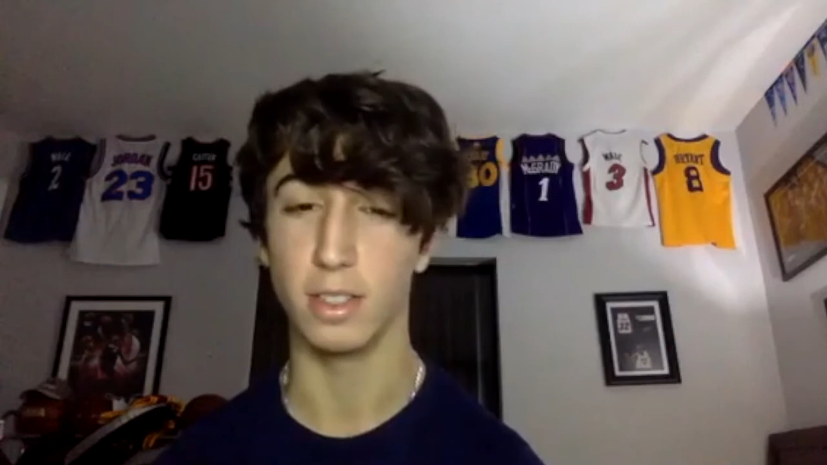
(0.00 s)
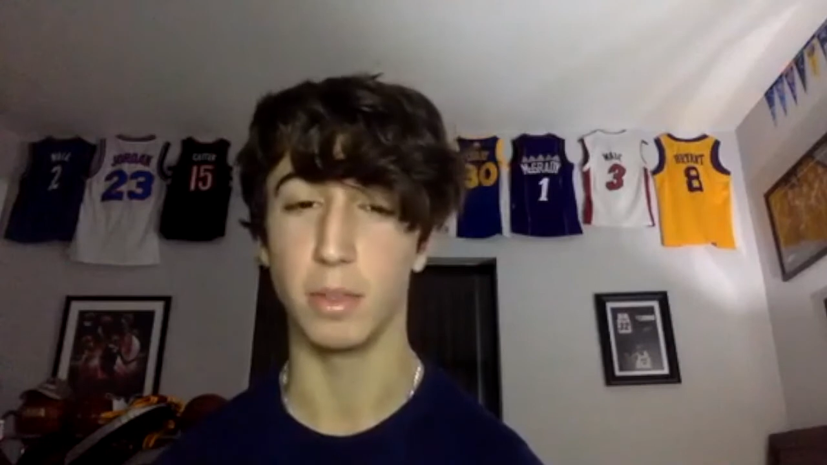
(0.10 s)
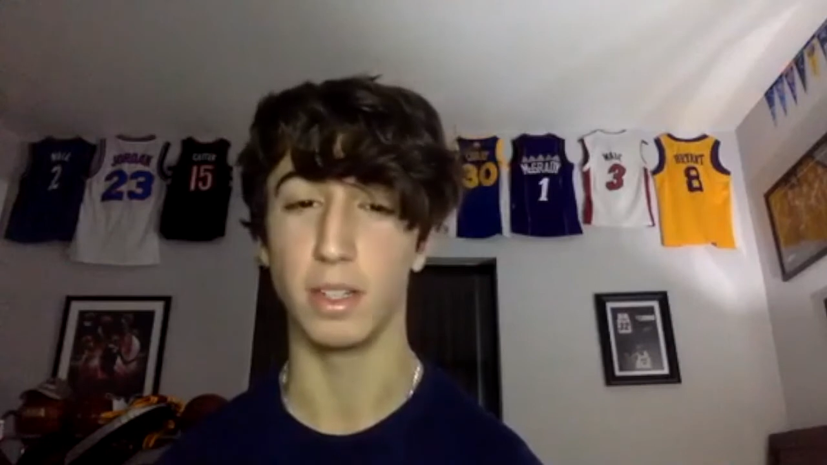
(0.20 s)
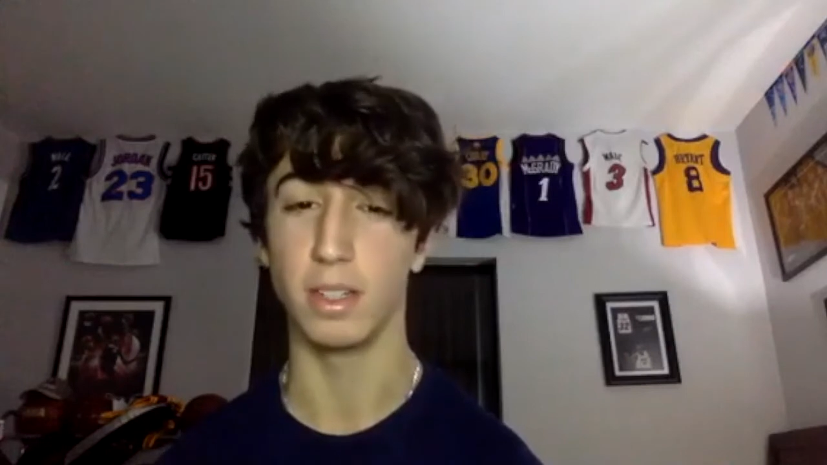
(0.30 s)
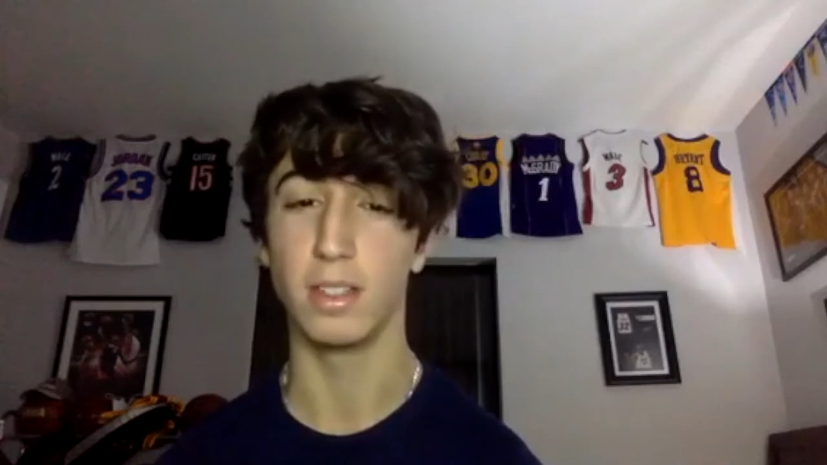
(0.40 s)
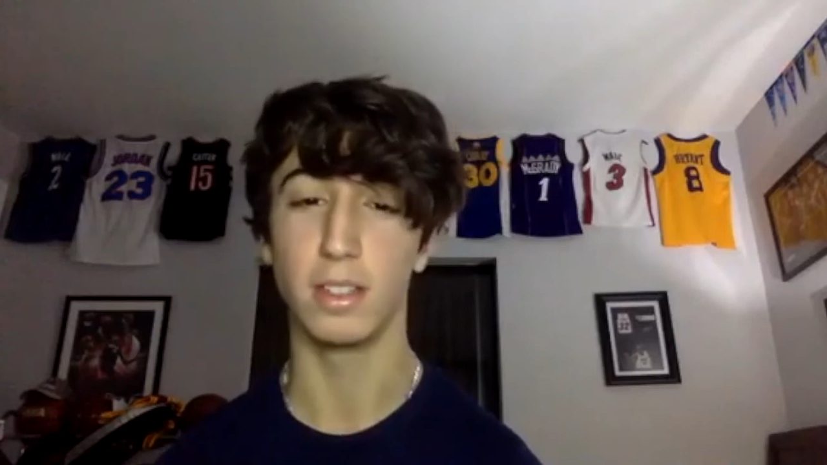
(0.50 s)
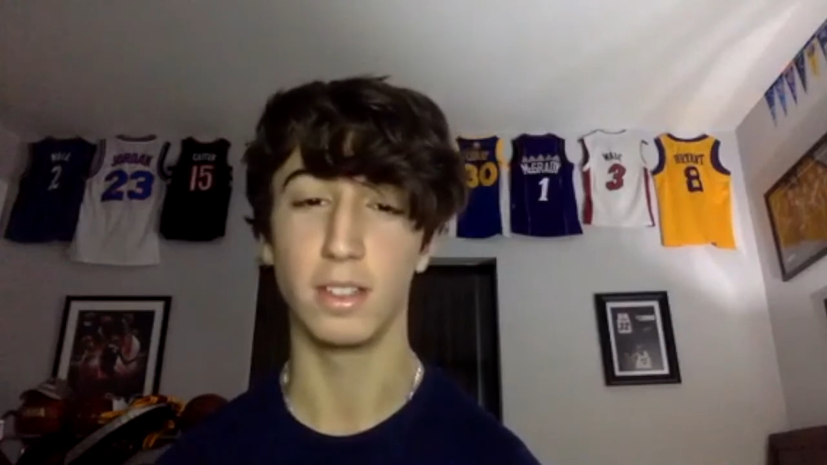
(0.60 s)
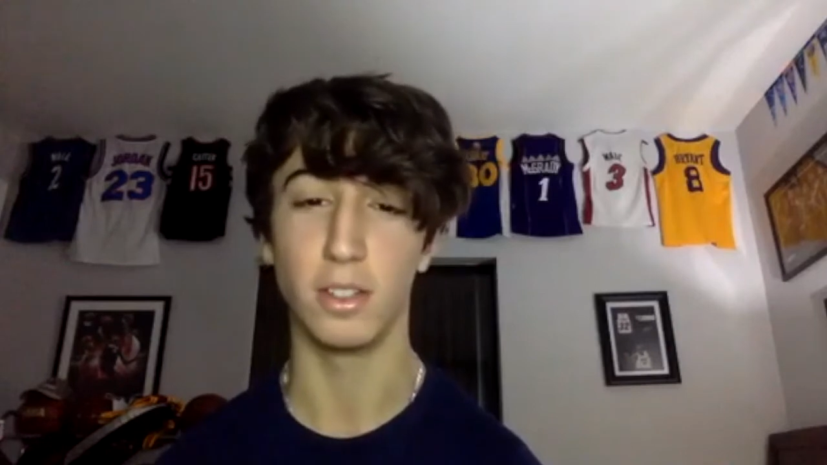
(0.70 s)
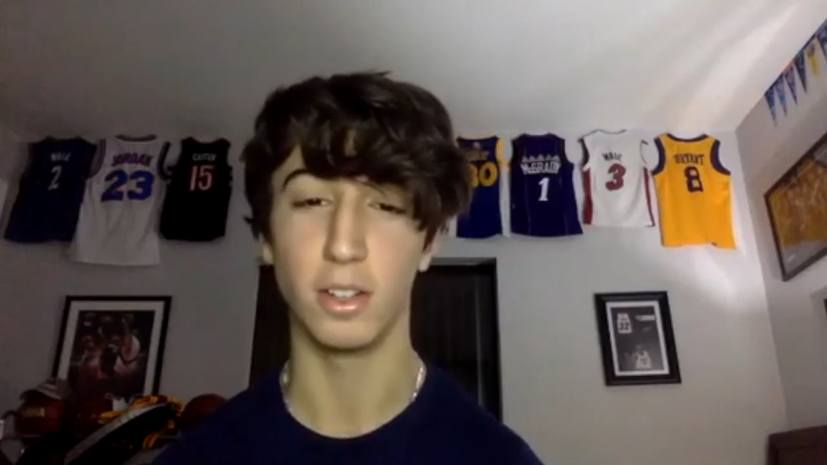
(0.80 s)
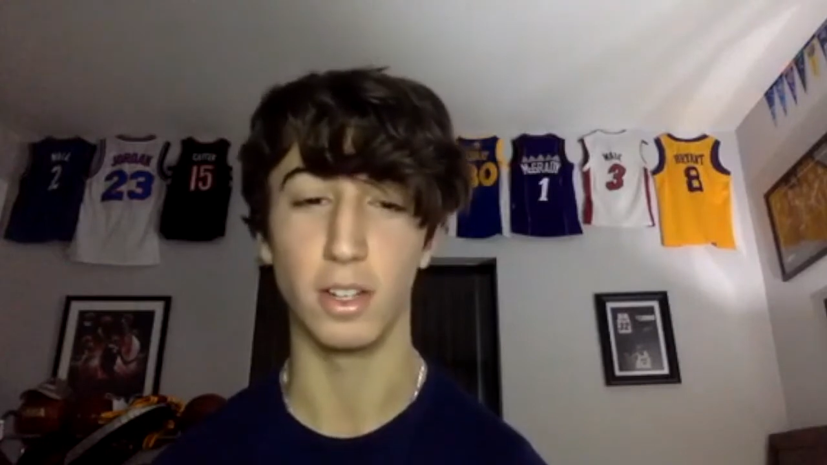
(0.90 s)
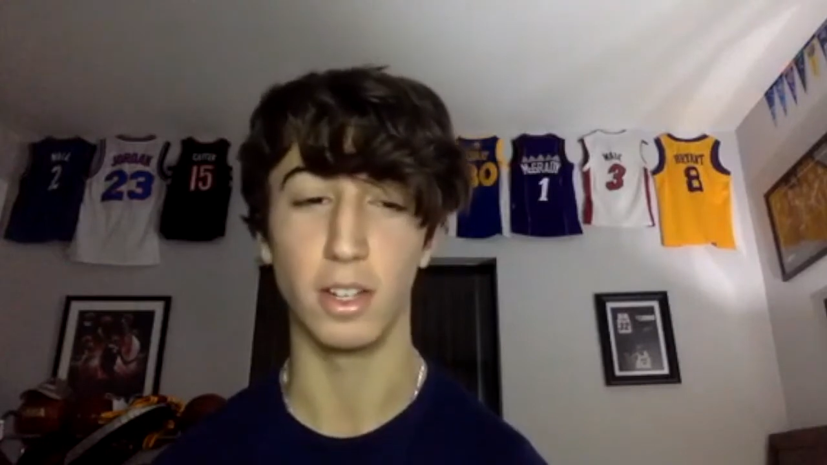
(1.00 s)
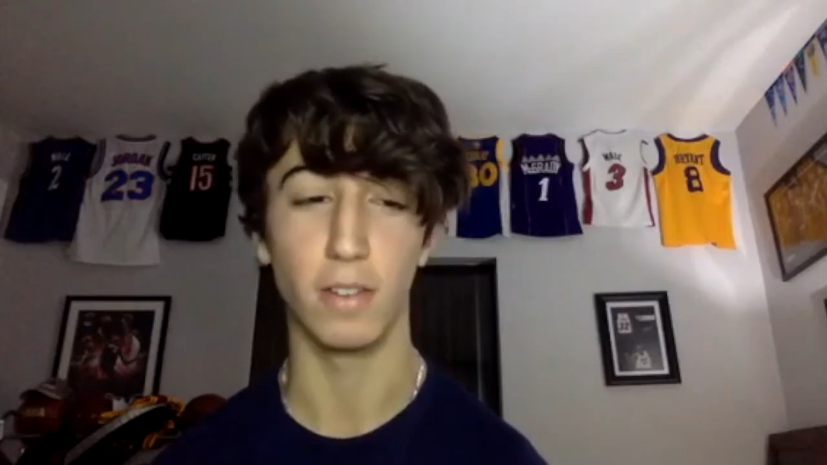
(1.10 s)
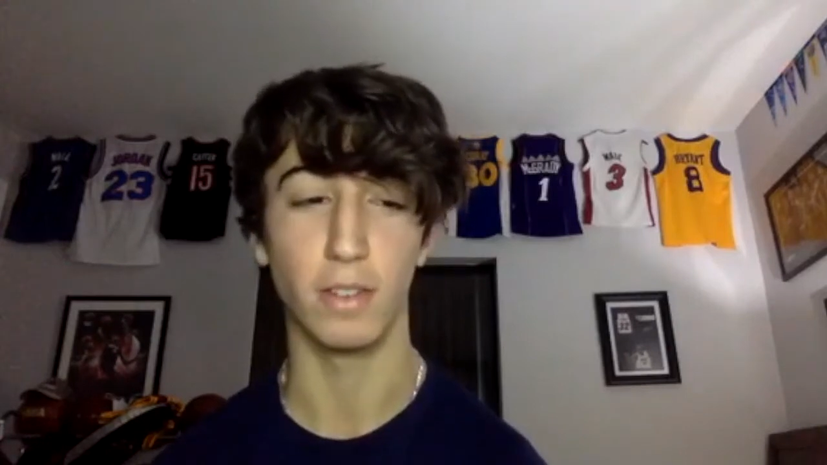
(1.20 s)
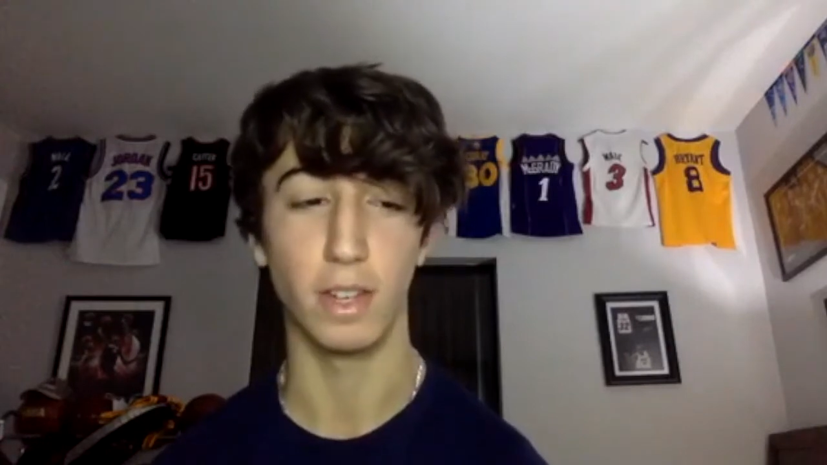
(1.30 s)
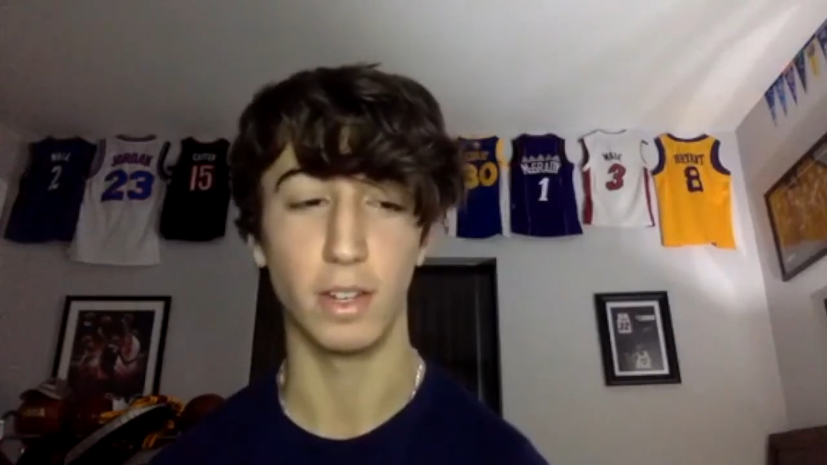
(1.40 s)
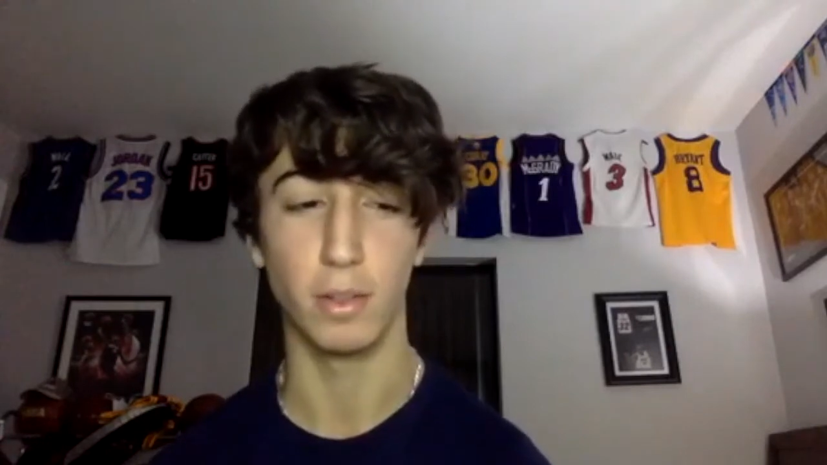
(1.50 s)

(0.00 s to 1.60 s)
I mean, you can definitely